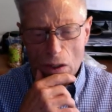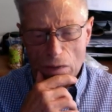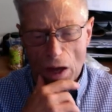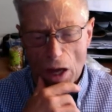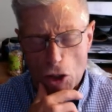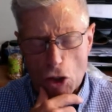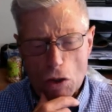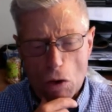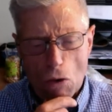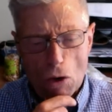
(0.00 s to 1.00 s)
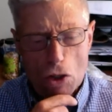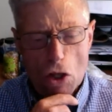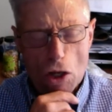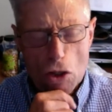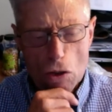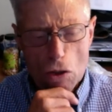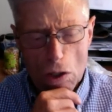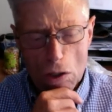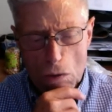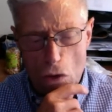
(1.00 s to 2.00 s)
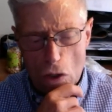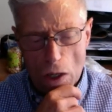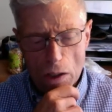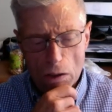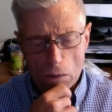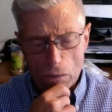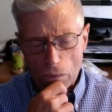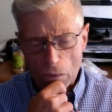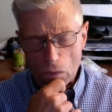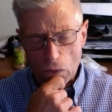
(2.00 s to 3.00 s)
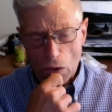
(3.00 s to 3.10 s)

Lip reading: kind of hatching, cross-hatching kind of style of